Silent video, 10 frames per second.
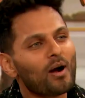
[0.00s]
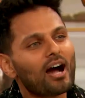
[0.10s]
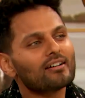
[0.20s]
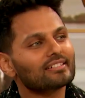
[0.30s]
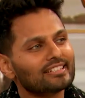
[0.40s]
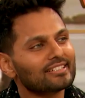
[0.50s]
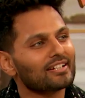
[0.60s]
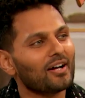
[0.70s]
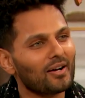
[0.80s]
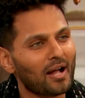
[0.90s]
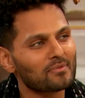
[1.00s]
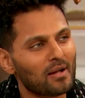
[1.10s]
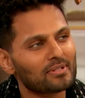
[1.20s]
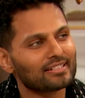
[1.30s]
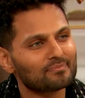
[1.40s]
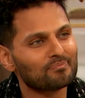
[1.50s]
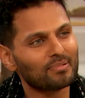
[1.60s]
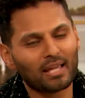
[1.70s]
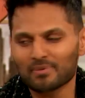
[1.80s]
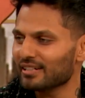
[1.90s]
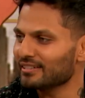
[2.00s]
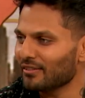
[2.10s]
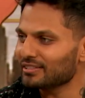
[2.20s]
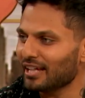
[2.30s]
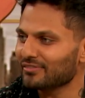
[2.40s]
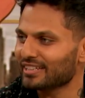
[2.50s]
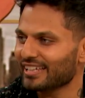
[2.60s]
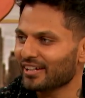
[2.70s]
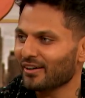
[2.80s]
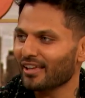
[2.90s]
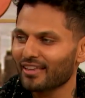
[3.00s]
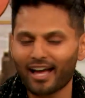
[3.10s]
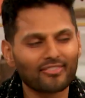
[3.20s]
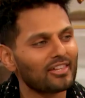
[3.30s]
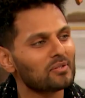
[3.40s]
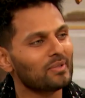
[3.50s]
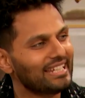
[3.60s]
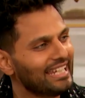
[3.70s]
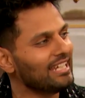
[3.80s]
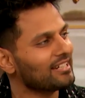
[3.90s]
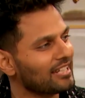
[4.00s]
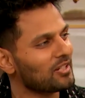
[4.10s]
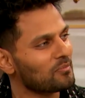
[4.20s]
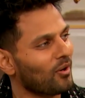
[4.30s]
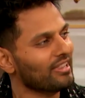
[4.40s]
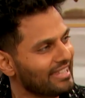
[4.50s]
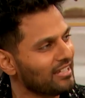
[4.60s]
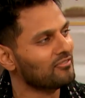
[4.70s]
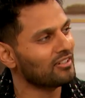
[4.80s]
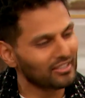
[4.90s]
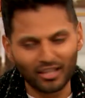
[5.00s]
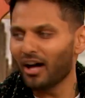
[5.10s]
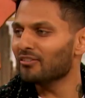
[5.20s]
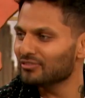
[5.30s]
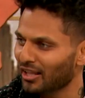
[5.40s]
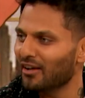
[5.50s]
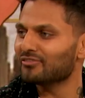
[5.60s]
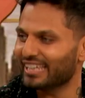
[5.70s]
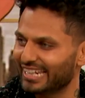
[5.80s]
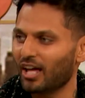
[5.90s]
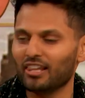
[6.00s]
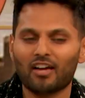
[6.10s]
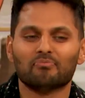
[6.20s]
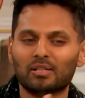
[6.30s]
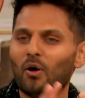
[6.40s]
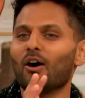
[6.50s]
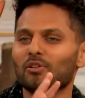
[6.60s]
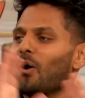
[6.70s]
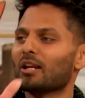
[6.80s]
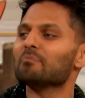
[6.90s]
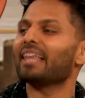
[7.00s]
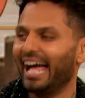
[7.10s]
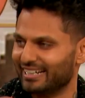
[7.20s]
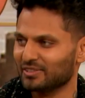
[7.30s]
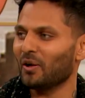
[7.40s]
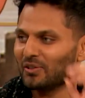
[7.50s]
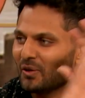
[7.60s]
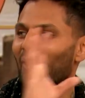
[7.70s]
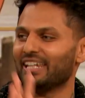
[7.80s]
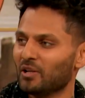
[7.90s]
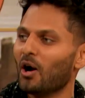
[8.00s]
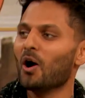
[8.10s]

Well, you know, I'm, I'm going to play a bit of devil's advocate here. I, I think we need a little more live, laugh, love in our life, but not, not on a plaque, not, not in your